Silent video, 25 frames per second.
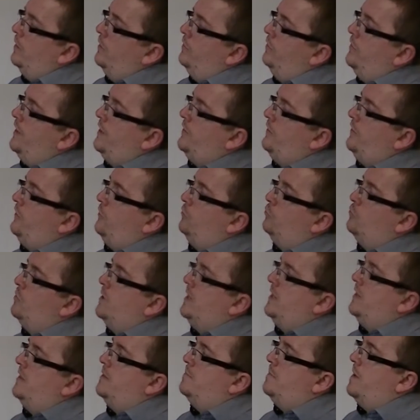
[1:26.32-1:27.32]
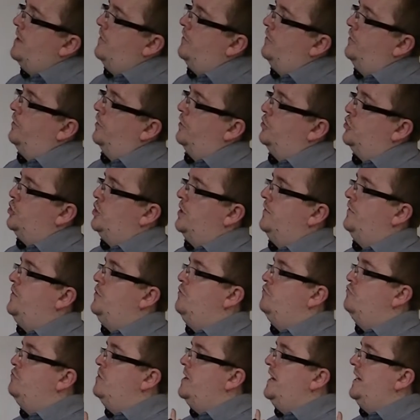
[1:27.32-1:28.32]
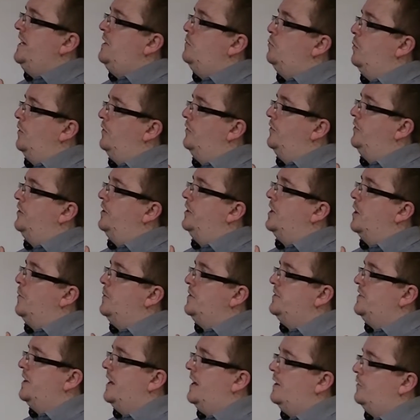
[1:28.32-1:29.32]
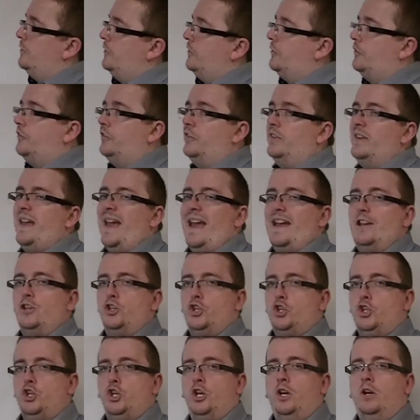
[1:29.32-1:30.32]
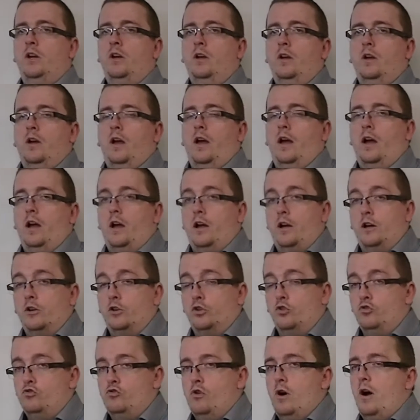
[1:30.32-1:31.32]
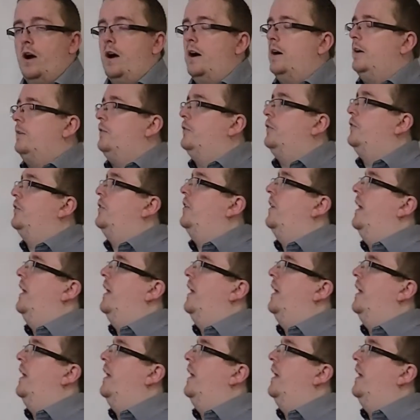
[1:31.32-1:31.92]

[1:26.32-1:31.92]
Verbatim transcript: this is really the methodology if you really wanted to go into how to sketch uh, graphs